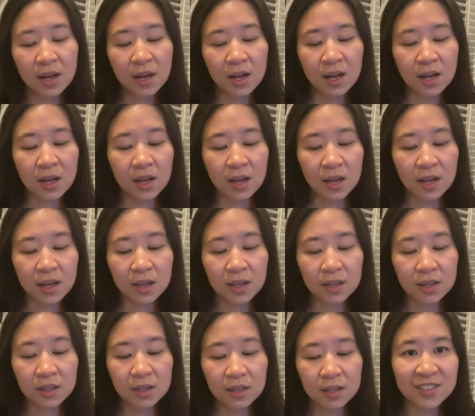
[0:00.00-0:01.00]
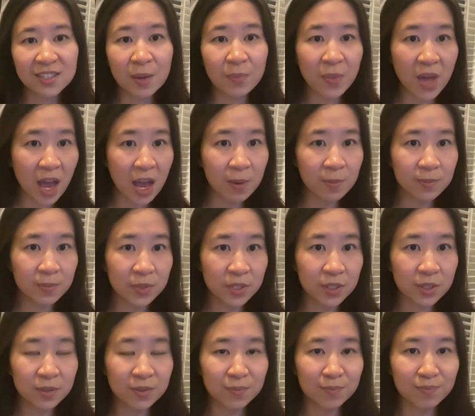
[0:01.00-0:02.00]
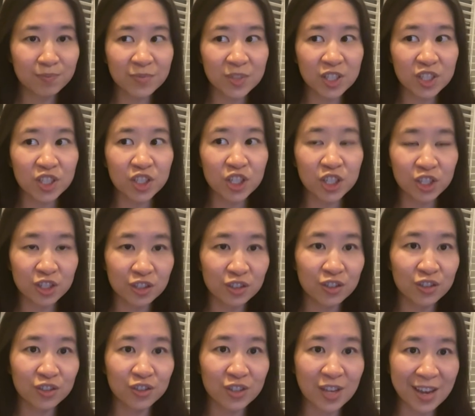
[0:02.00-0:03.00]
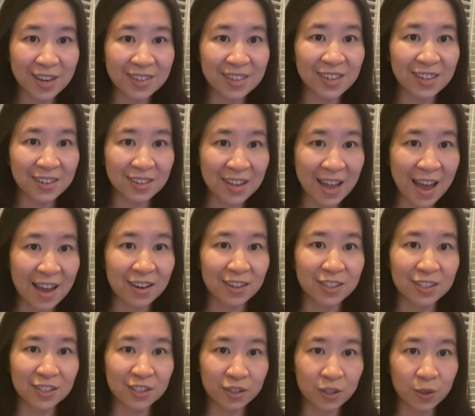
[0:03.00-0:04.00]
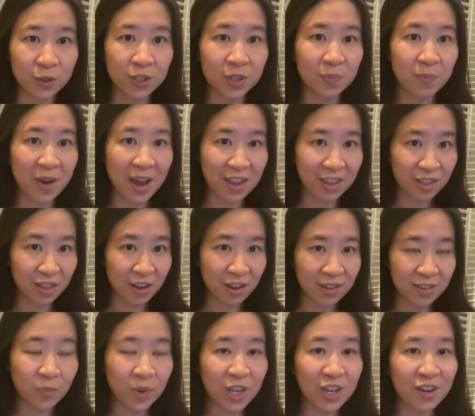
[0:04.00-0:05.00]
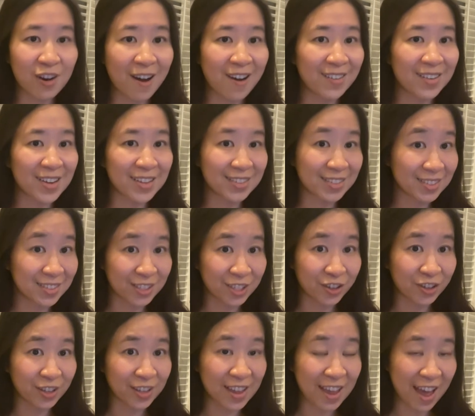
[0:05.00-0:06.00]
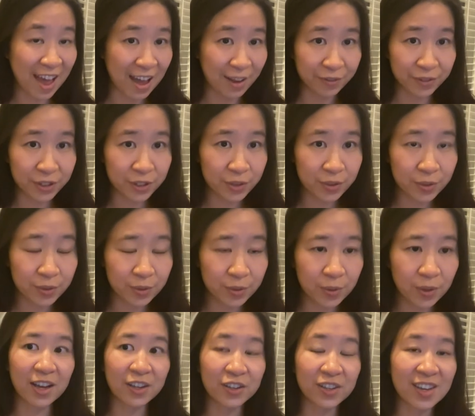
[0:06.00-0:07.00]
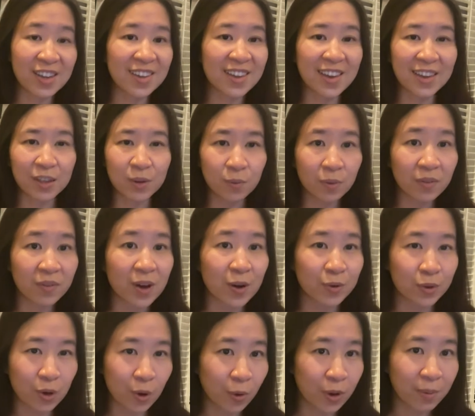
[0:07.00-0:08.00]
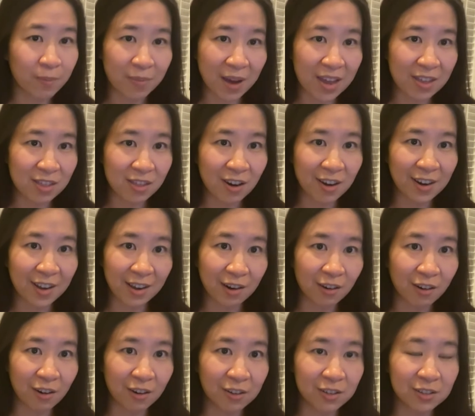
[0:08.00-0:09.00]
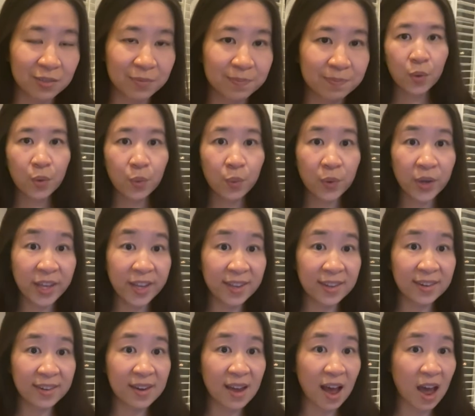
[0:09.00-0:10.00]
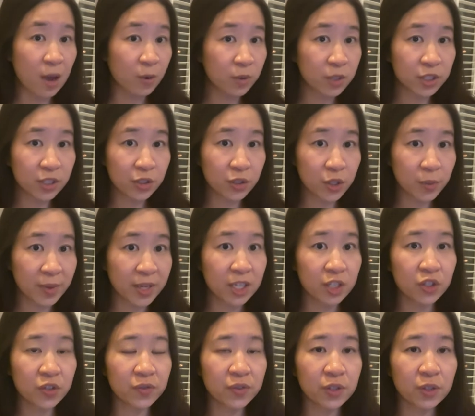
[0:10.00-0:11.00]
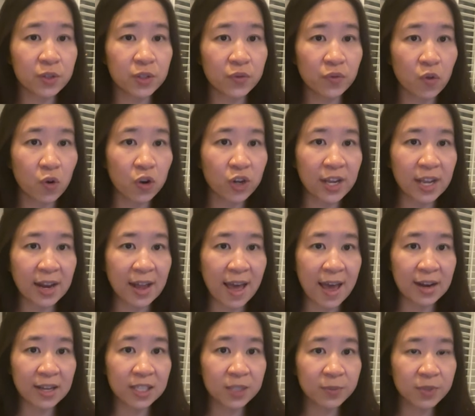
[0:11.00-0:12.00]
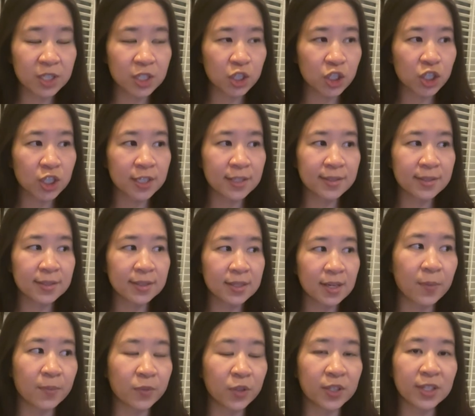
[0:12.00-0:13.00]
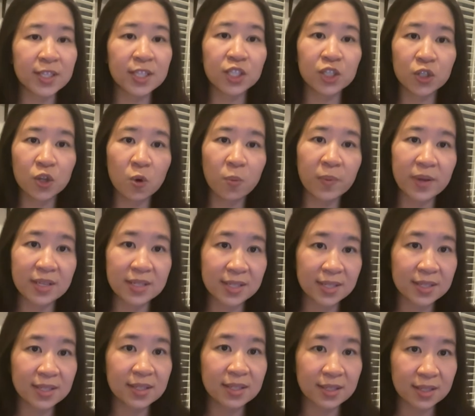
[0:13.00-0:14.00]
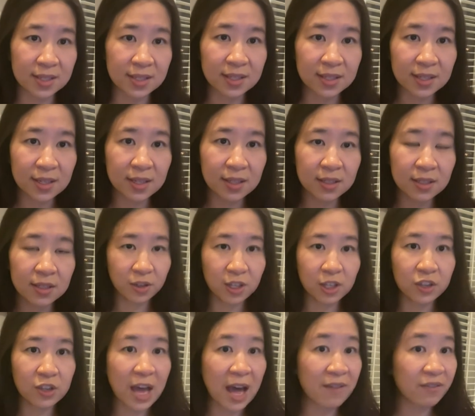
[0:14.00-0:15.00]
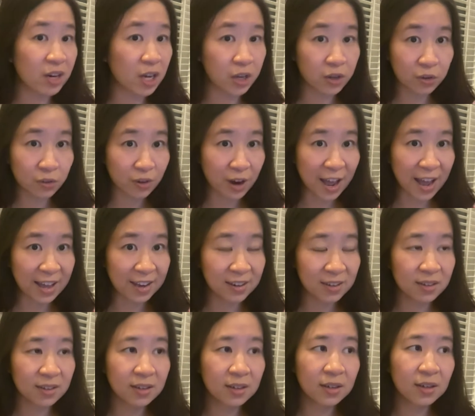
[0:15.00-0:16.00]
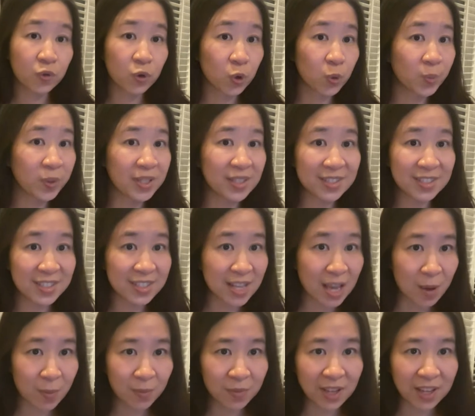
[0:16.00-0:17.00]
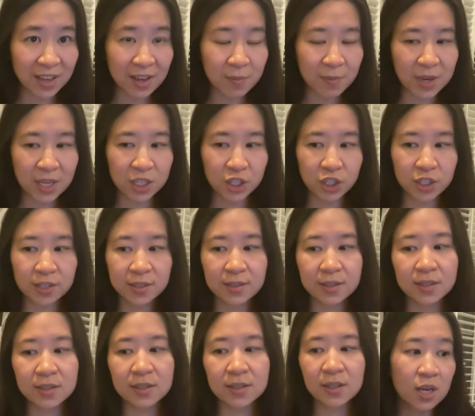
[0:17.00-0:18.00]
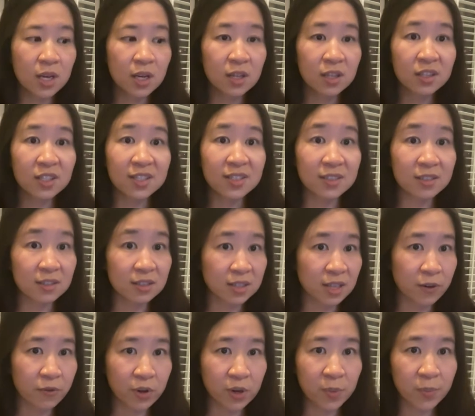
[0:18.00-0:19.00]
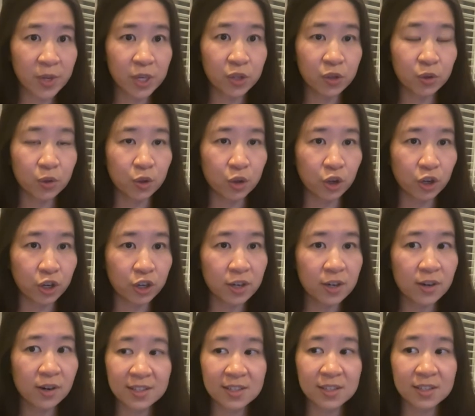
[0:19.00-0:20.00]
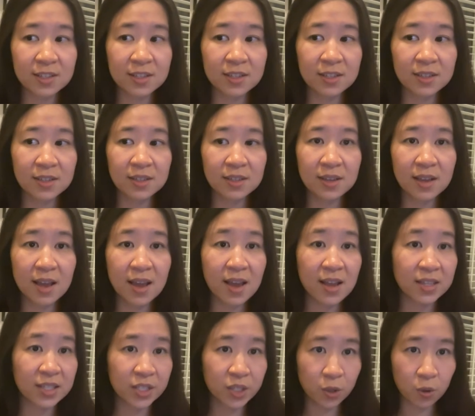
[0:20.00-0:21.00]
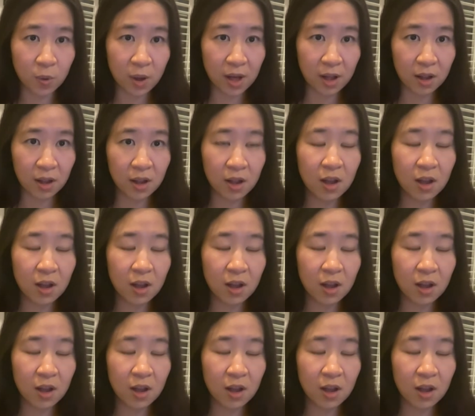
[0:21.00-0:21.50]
Uh, sometimes it's good that a data analyst knows Python, but not necessarily have to. You can get in without knowing Python at all. When I was doing my interviews for data analyst position, um, you need to know basic statistics. You need to have an undergrad, preferably in STEM, like I mentioned. The skills I recommend you learn is SQL.